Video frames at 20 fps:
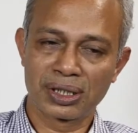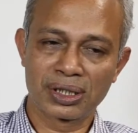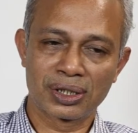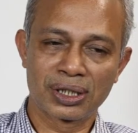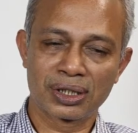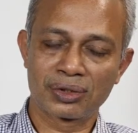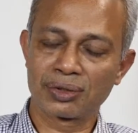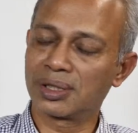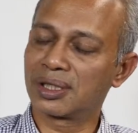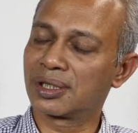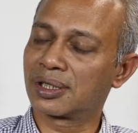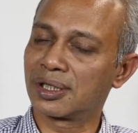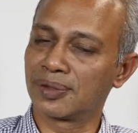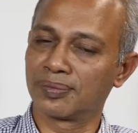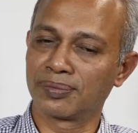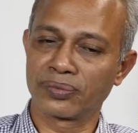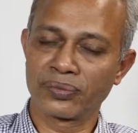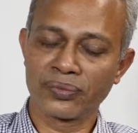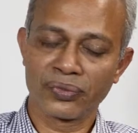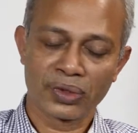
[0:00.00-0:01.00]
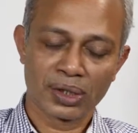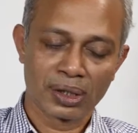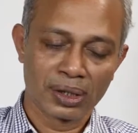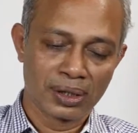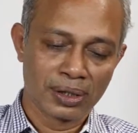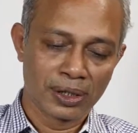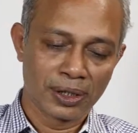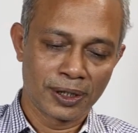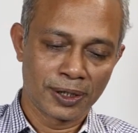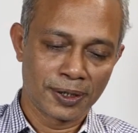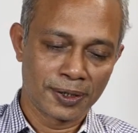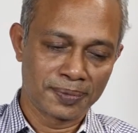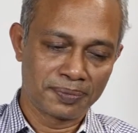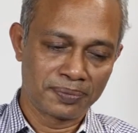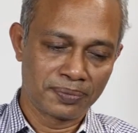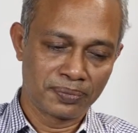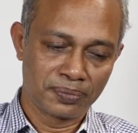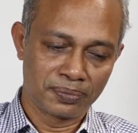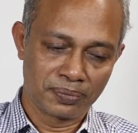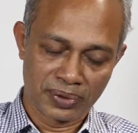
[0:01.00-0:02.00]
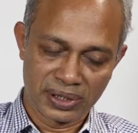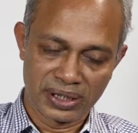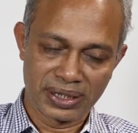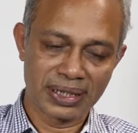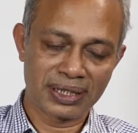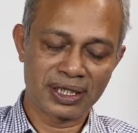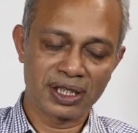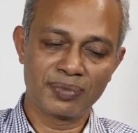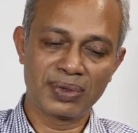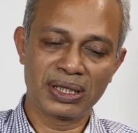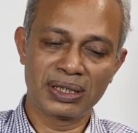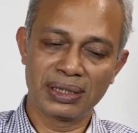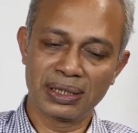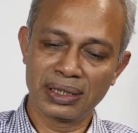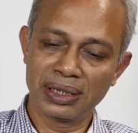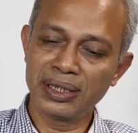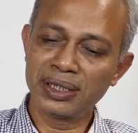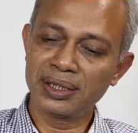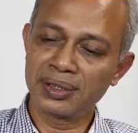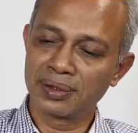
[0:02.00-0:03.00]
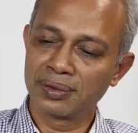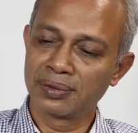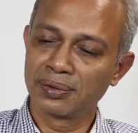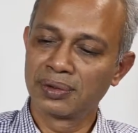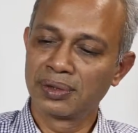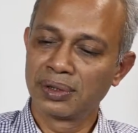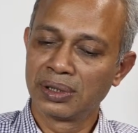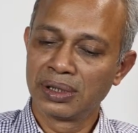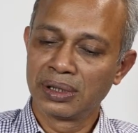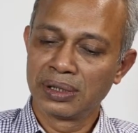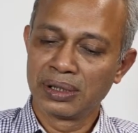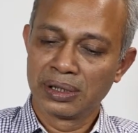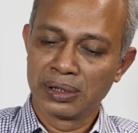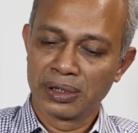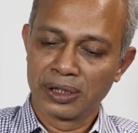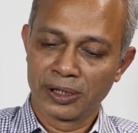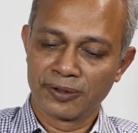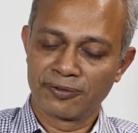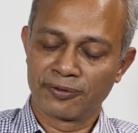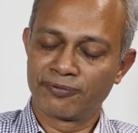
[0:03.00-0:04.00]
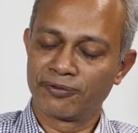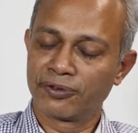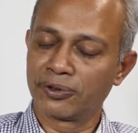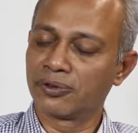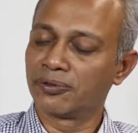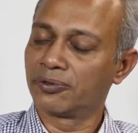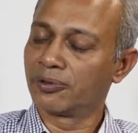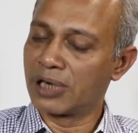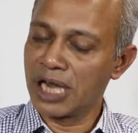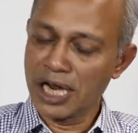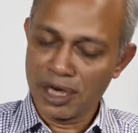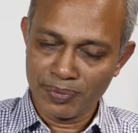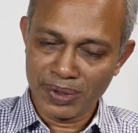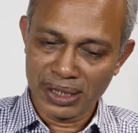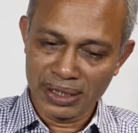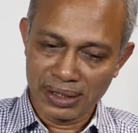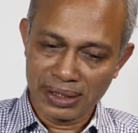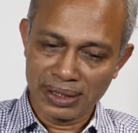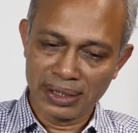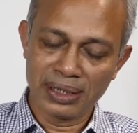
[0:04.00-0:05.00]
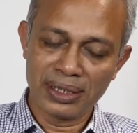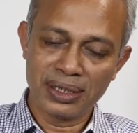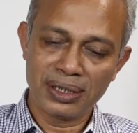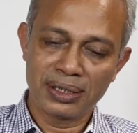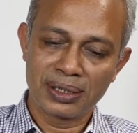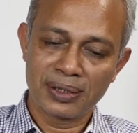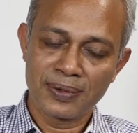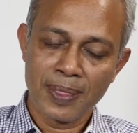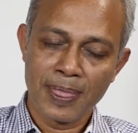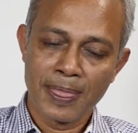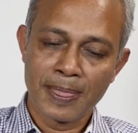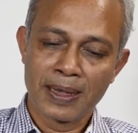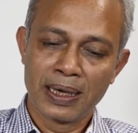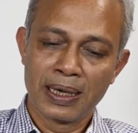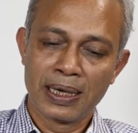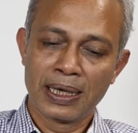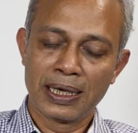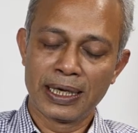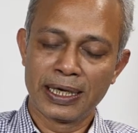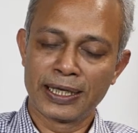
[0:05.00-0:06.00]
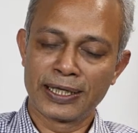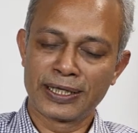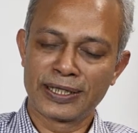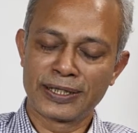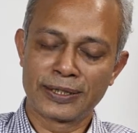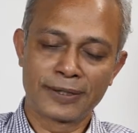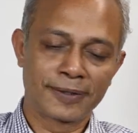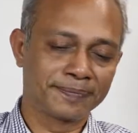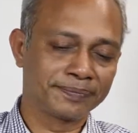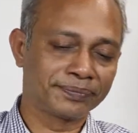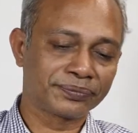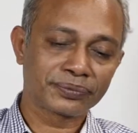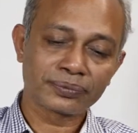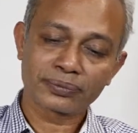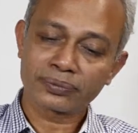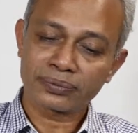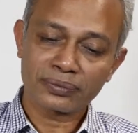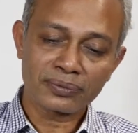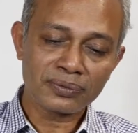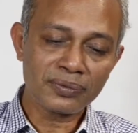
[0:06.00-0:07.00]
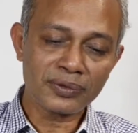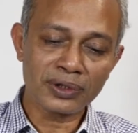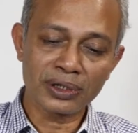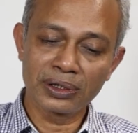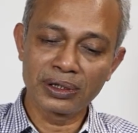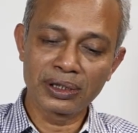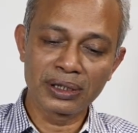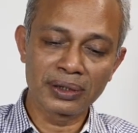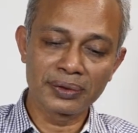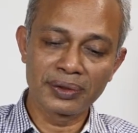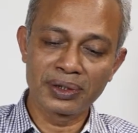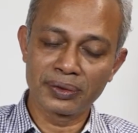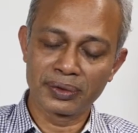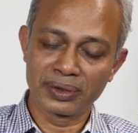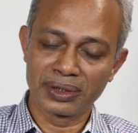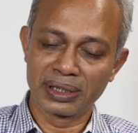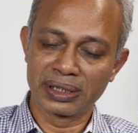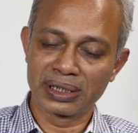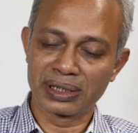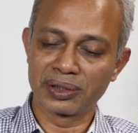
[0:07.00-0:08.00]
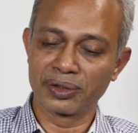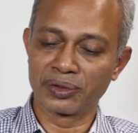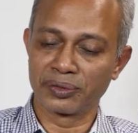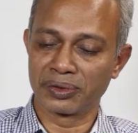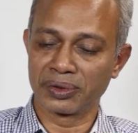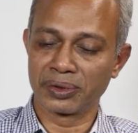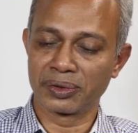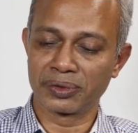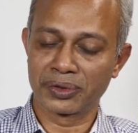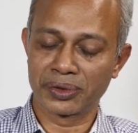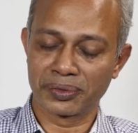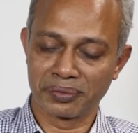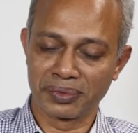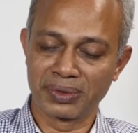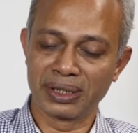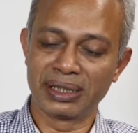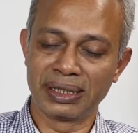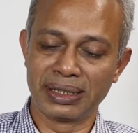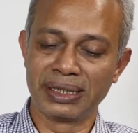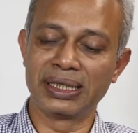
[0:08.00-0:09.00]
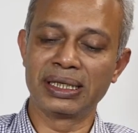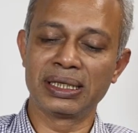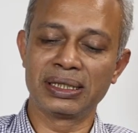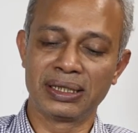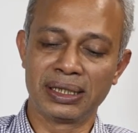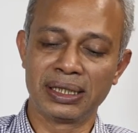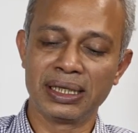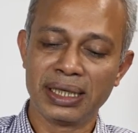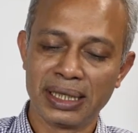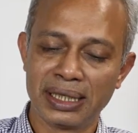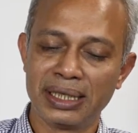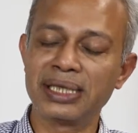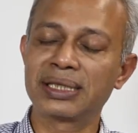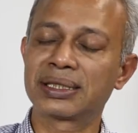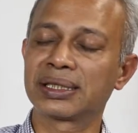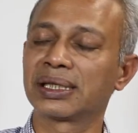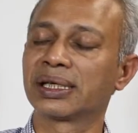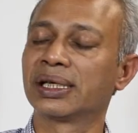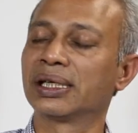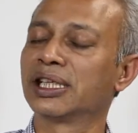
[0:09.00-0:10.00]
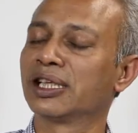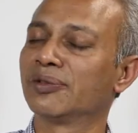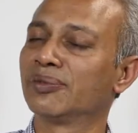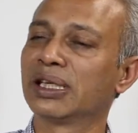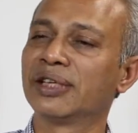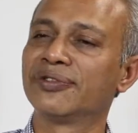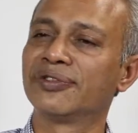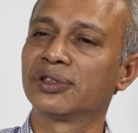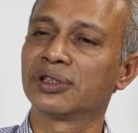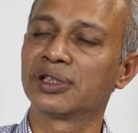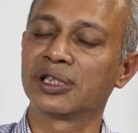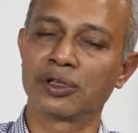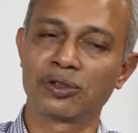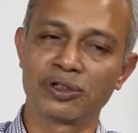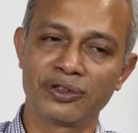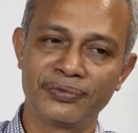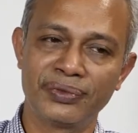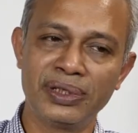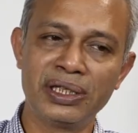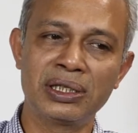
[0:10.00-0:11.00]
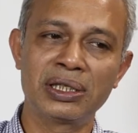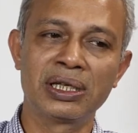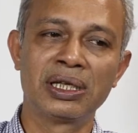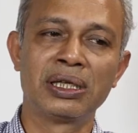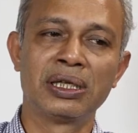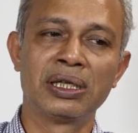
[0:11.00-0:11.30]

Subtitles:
is a system created by the elite, run by the elite, and the elites are getting benefited out of it.